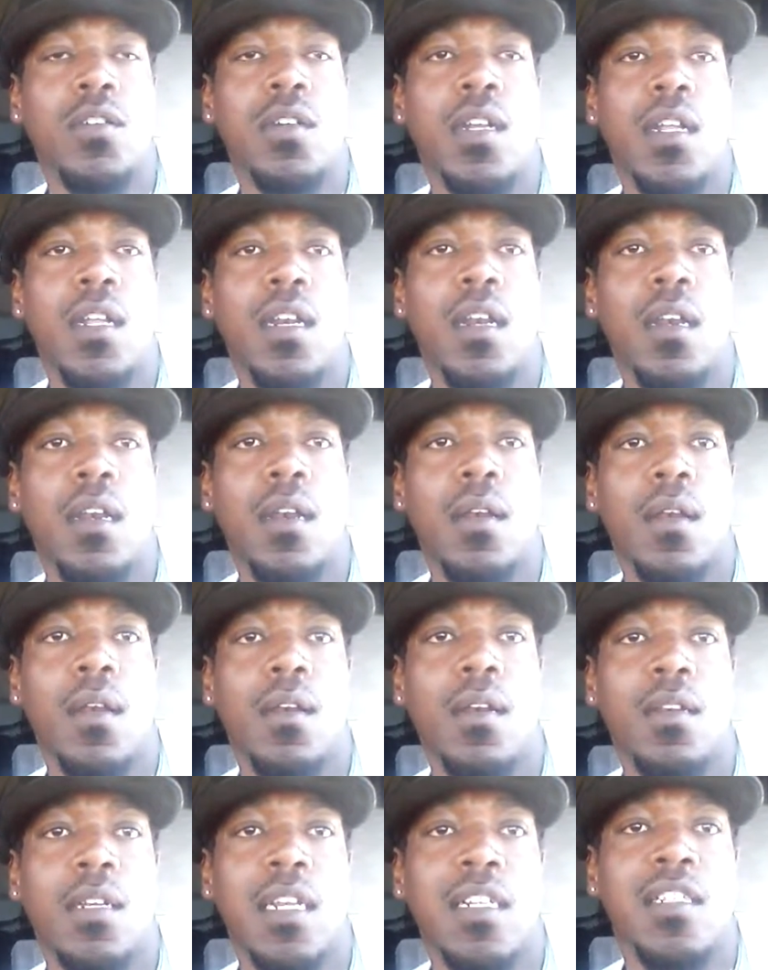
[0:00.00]
did
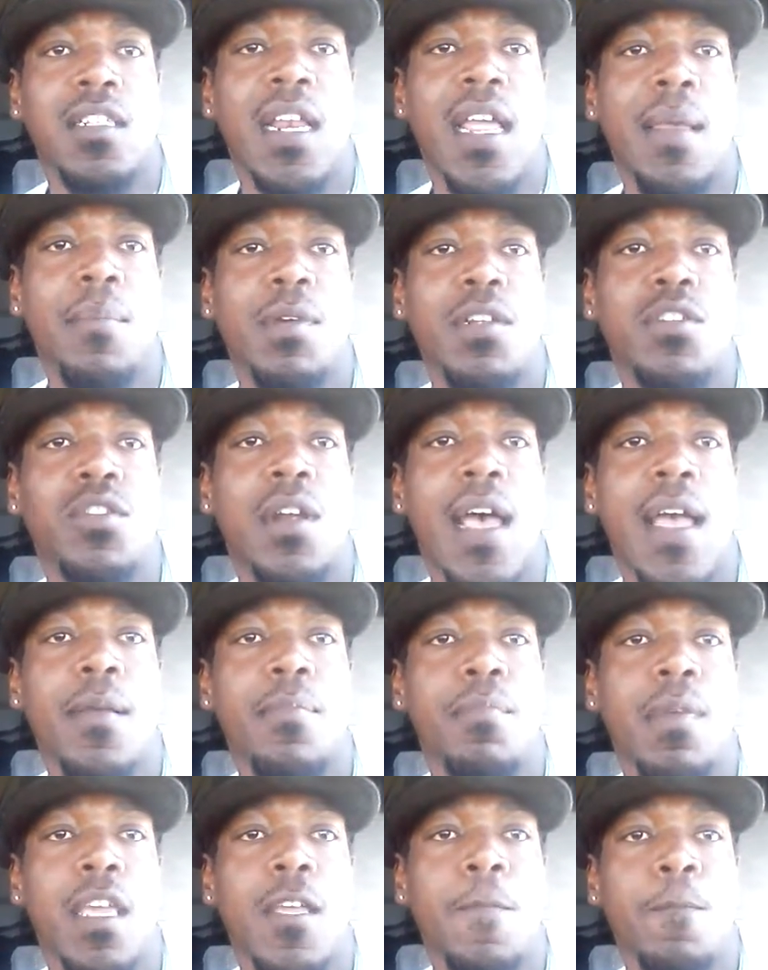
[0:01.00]
this name attract
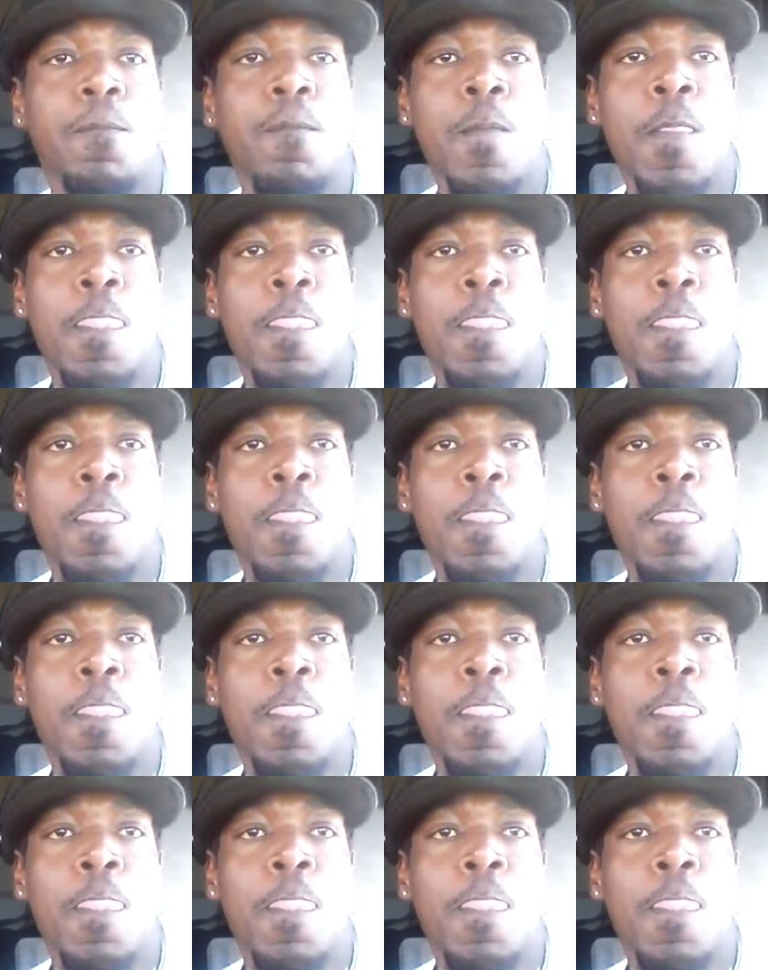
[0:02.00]
me.